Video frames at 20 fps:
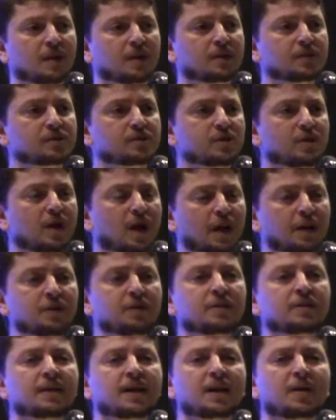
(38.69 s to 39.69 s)
So
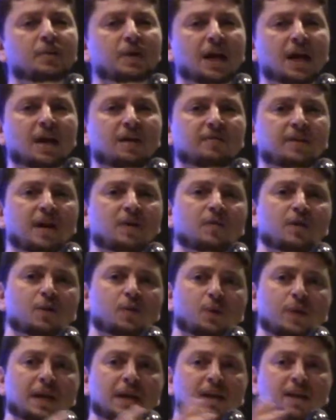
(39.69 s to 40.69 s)
under that, we have our
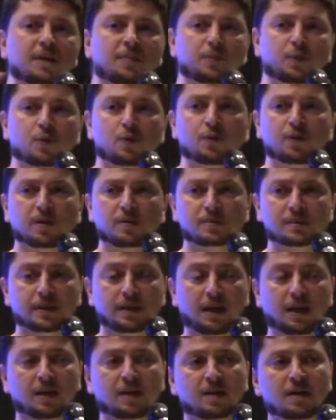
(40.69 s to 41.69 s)
weekly programs and
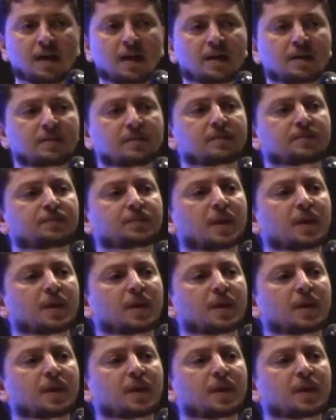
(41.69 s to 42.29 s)
halaqat,